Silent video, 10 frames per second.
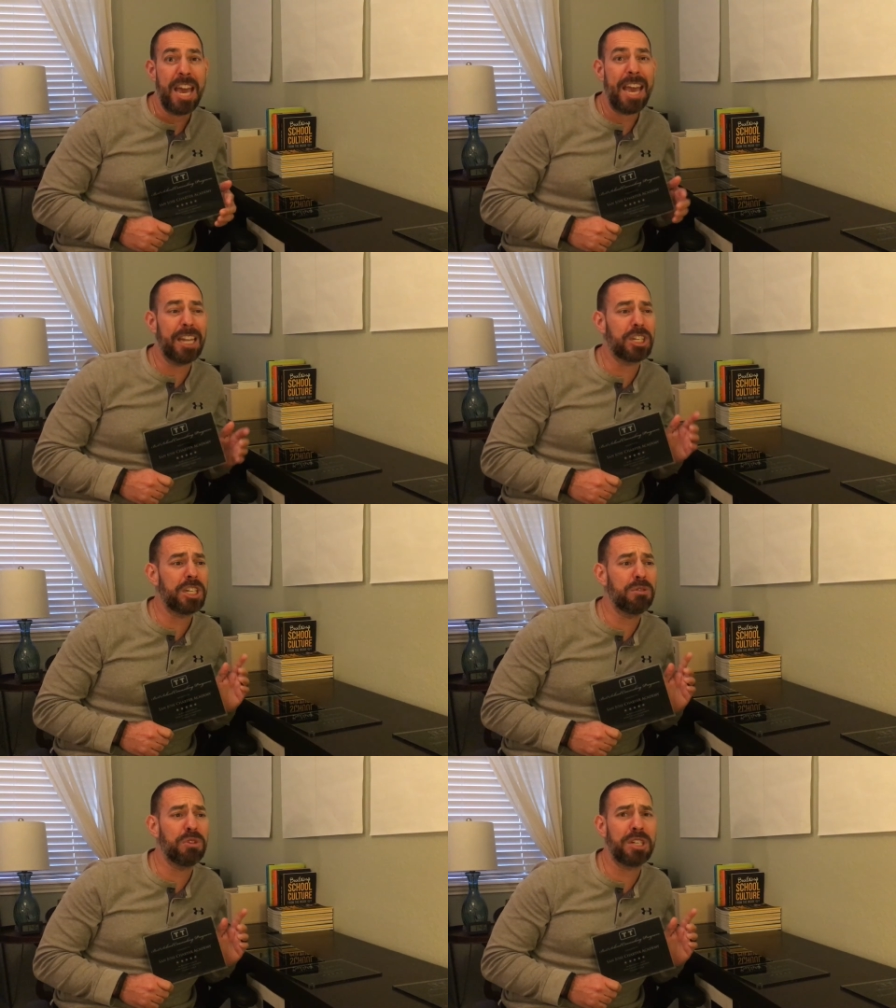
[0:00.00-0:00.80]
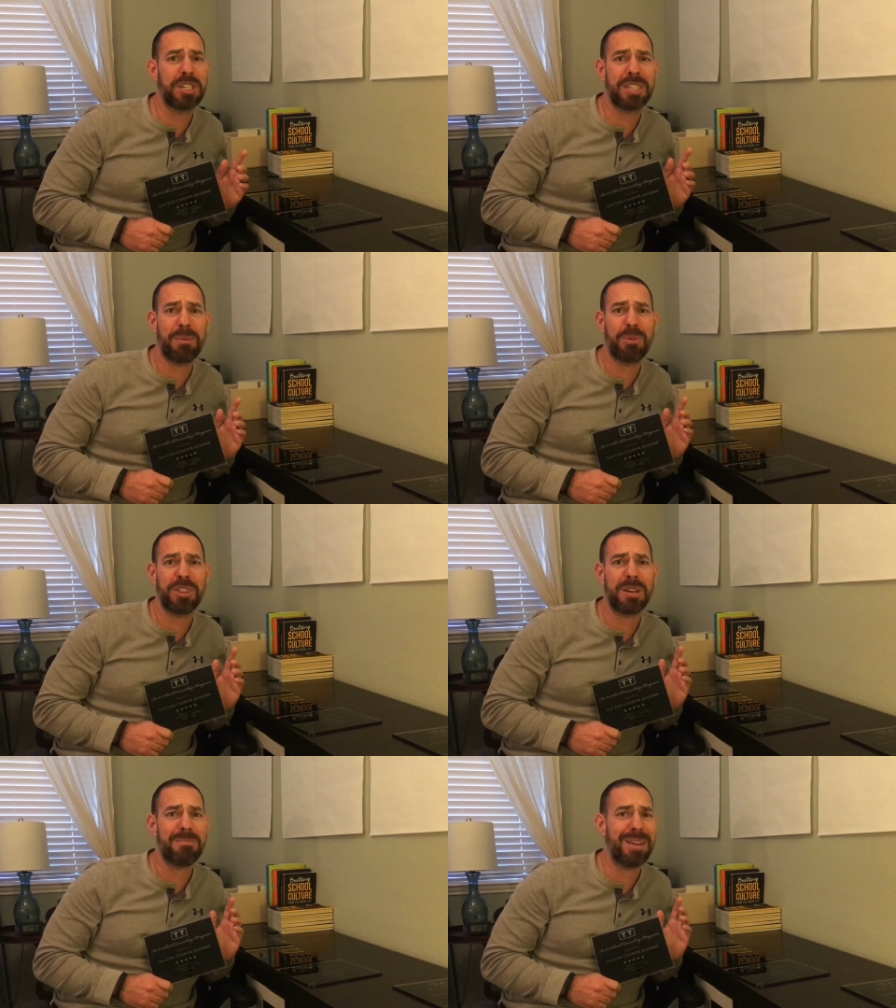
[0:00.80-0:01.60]
and she reaches them with
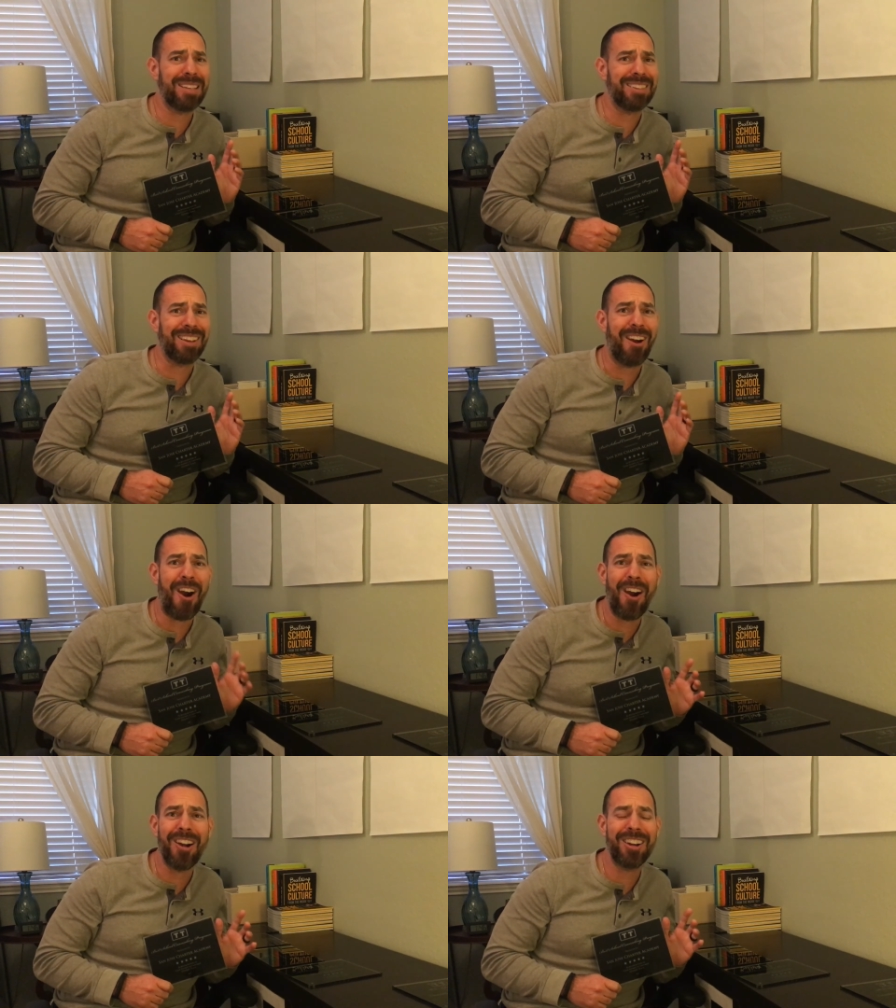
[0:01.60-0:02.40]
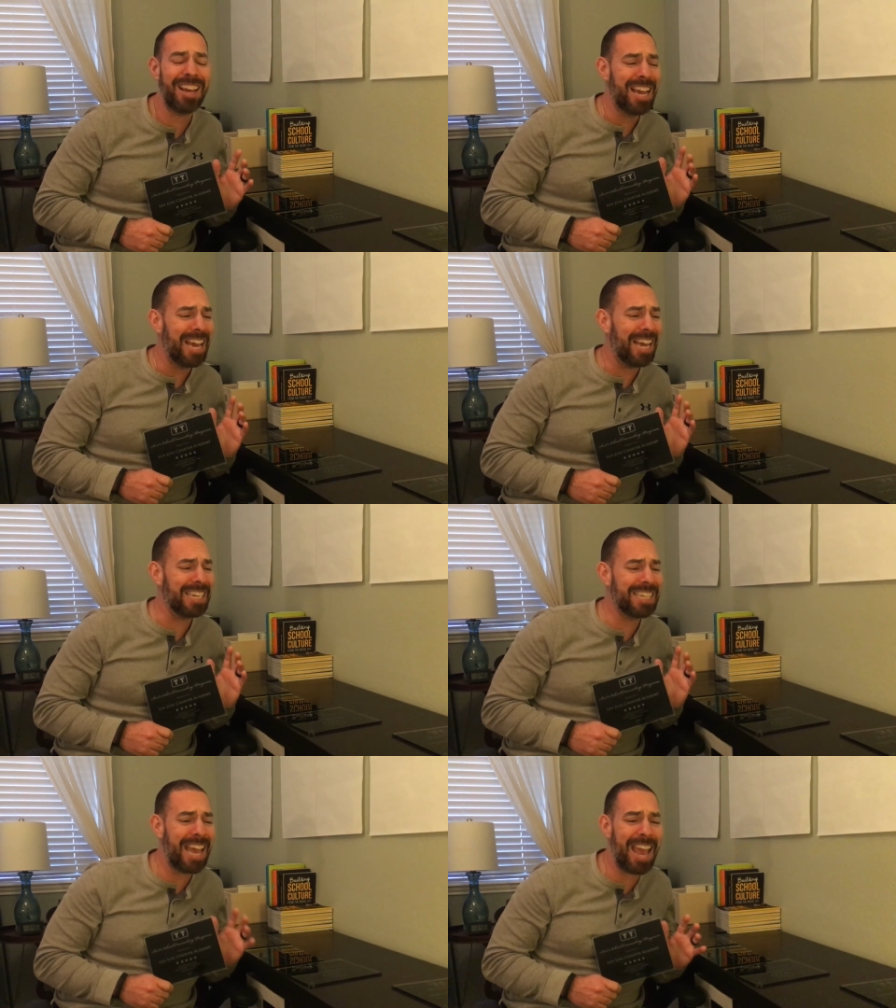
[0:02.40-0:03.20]
an amazing heart
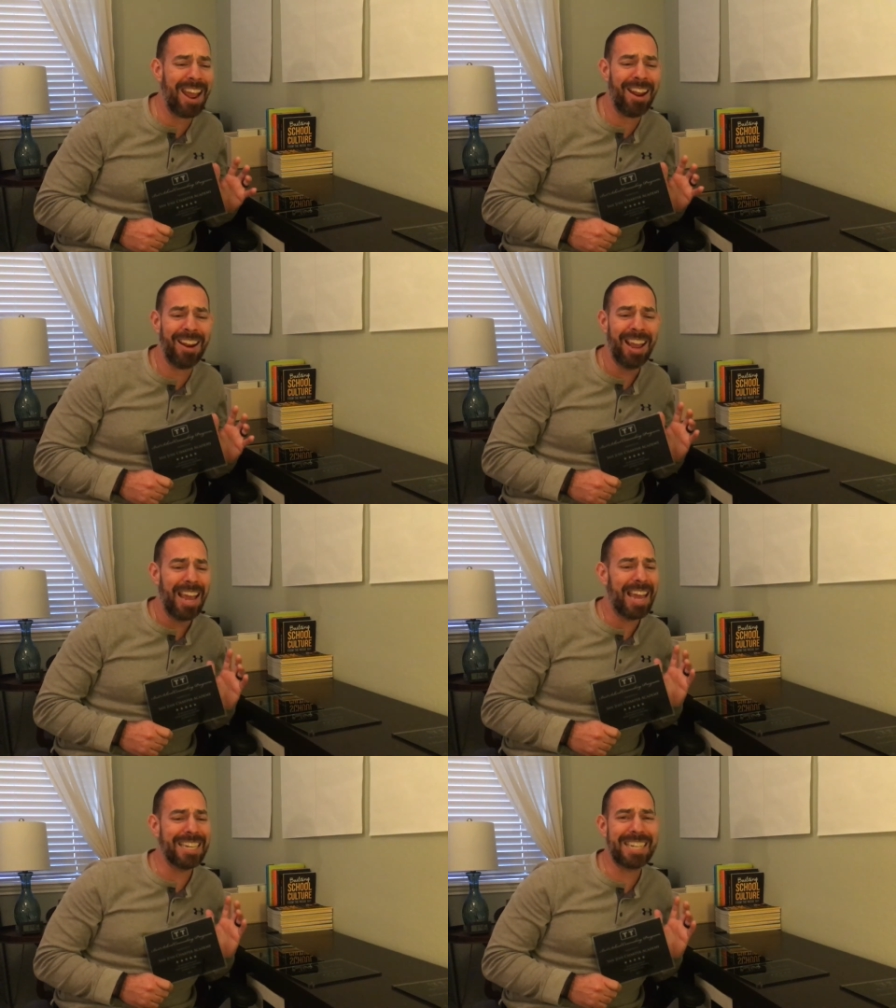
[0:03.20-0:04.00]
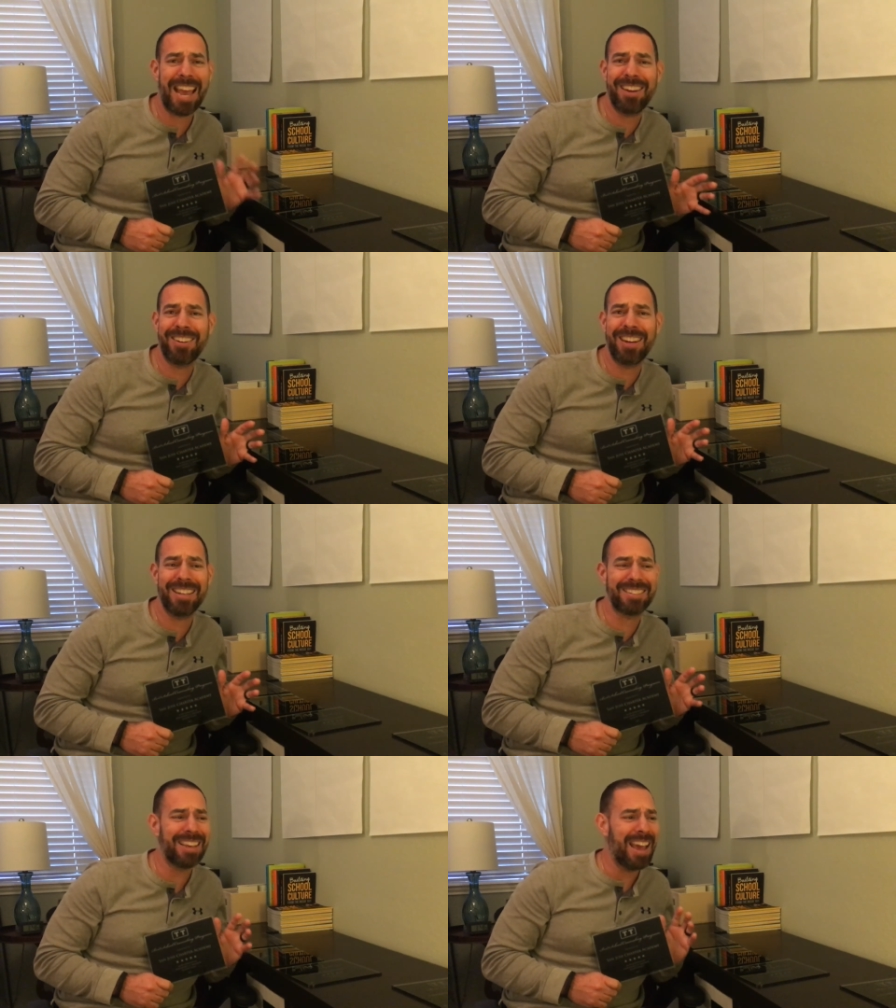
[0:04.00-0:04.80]
and care and
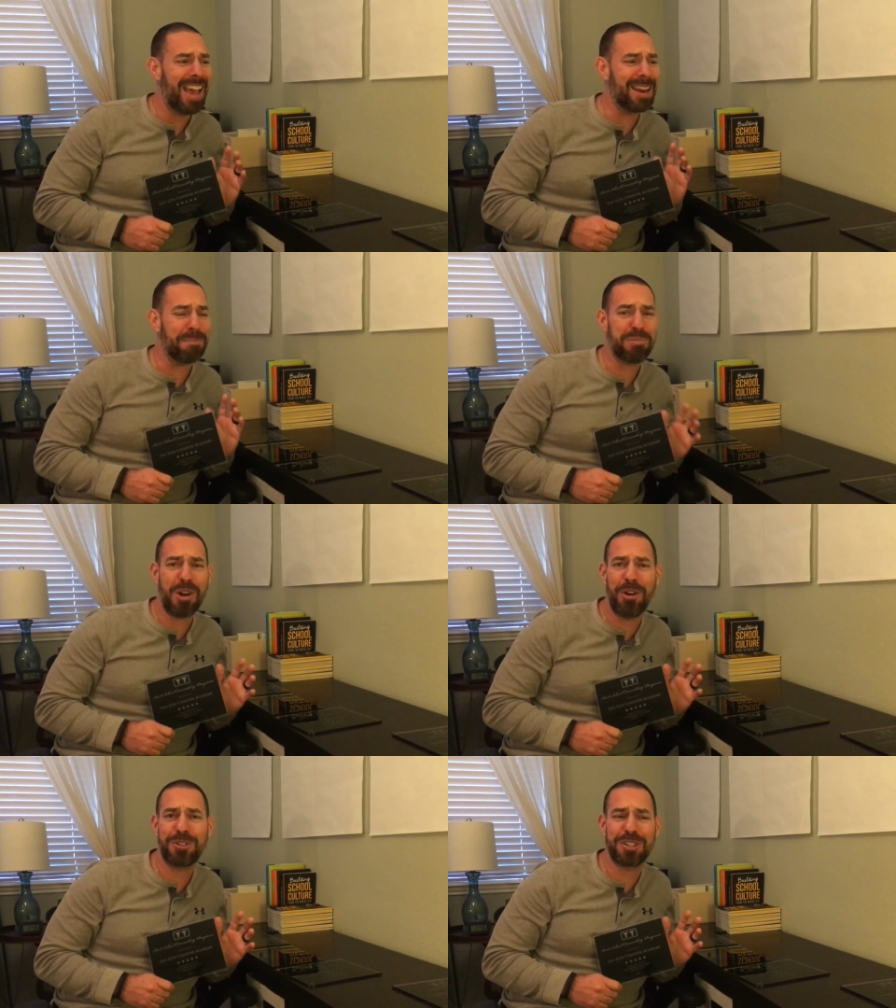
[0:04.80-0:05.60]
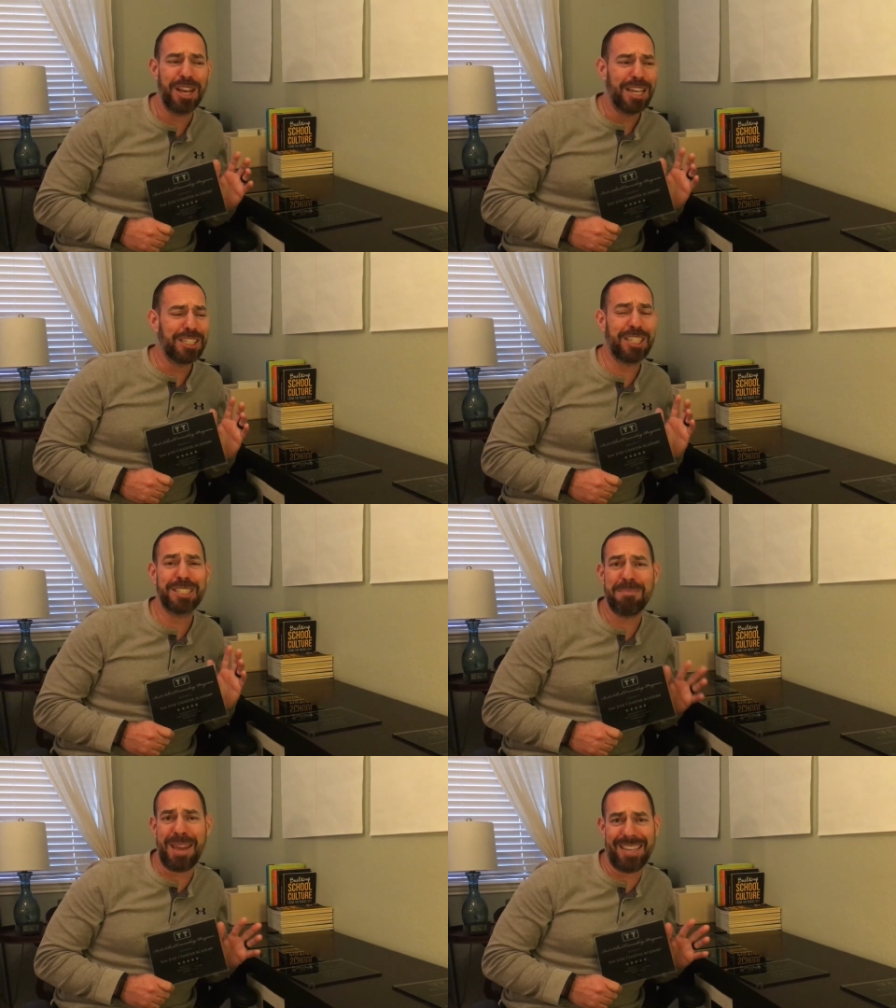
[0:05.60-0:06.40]
tenderness and approach. She's
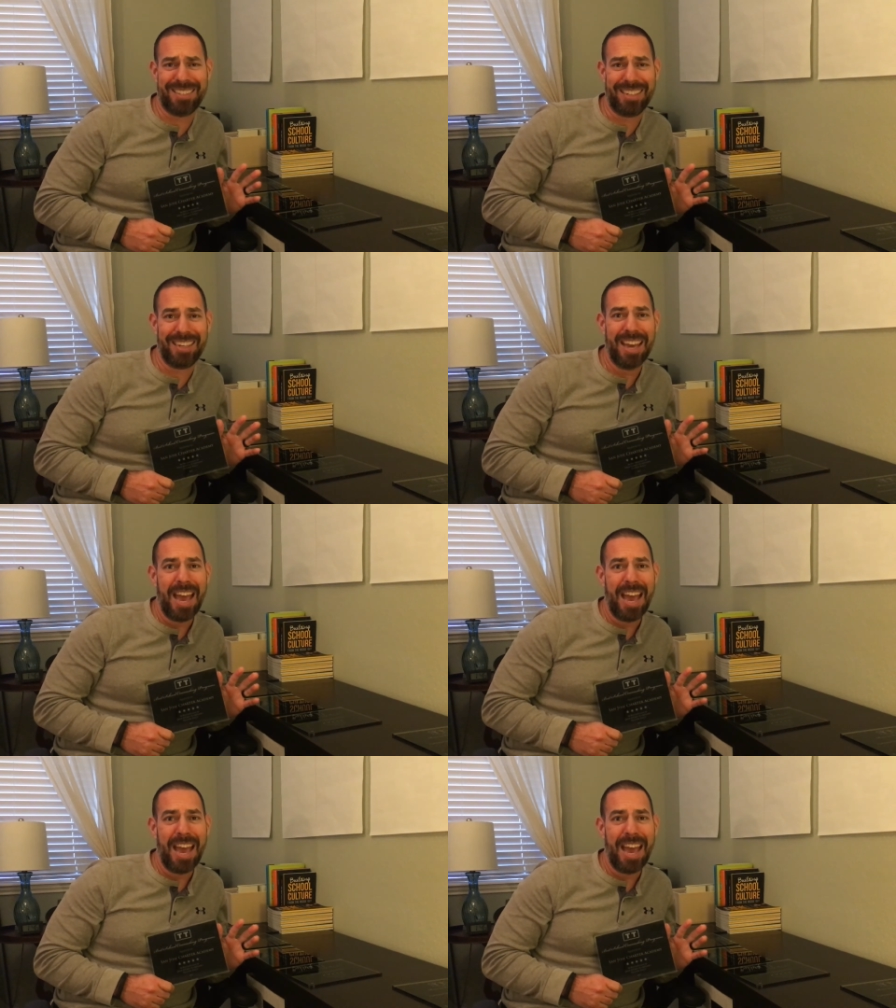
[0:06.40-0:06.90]
amazing.